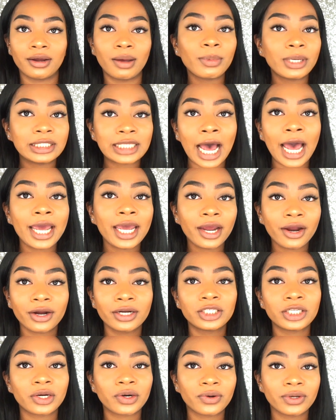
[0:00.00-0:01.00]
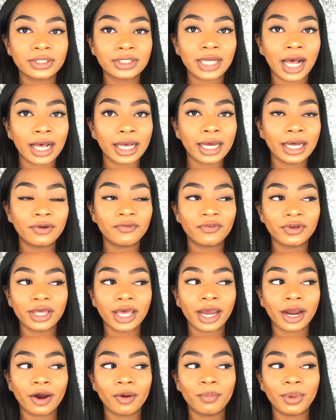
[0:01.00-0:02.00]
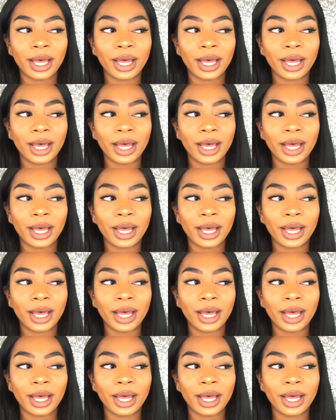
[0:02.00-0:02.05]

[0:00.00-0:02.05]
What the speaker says: I mean, dyeing hair in general is not good for the hair,